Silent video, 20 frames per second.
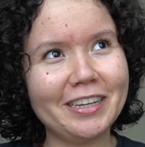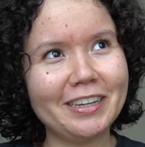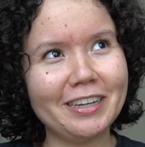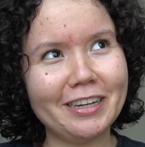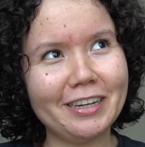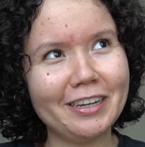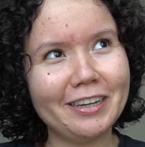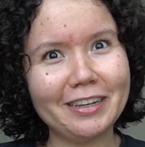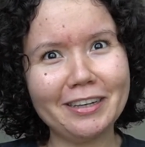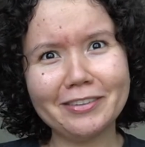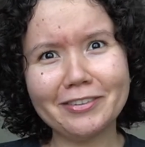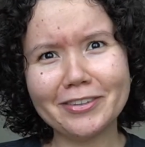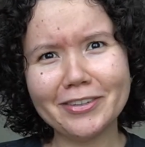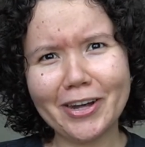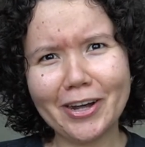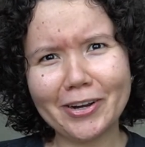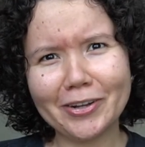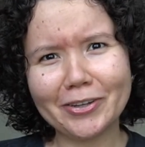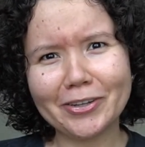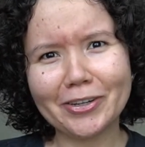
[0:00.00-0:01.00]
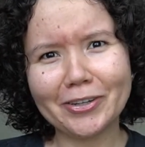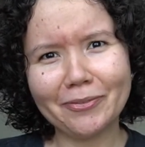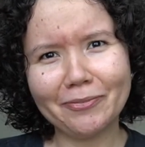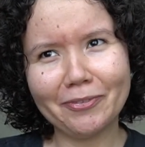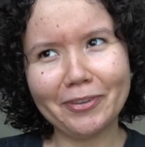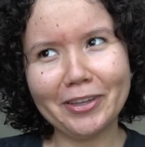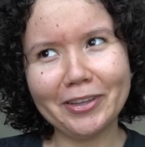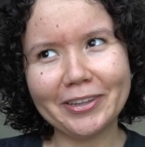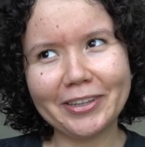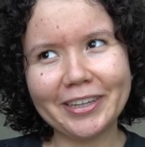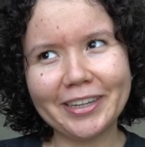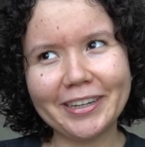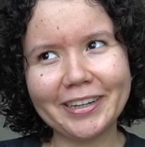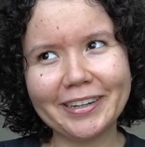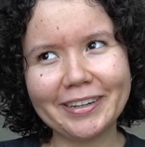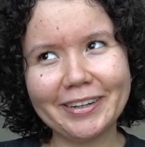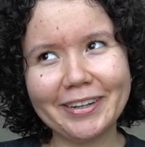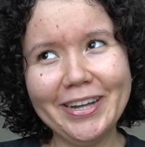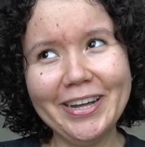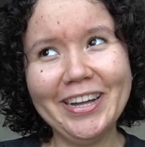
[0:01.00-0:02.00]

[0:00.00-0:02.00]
It's not a good feeling.